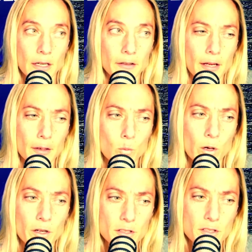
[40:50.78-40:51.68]
And
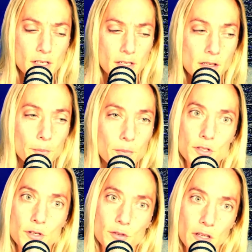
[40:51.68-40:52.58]
where these 6
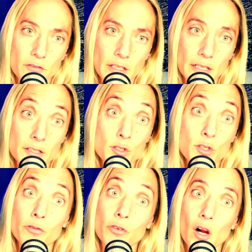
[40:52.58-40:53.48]
episodes have landed
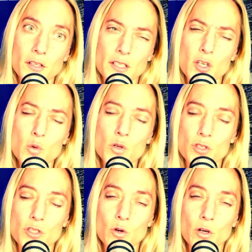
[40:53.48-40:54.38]
so far. Because I know we'll do
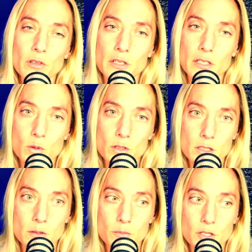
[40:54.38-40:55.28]
some more rewrites once
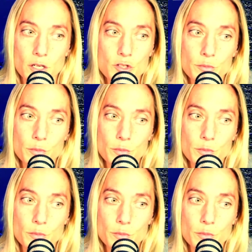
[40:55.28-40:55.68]
it's in production.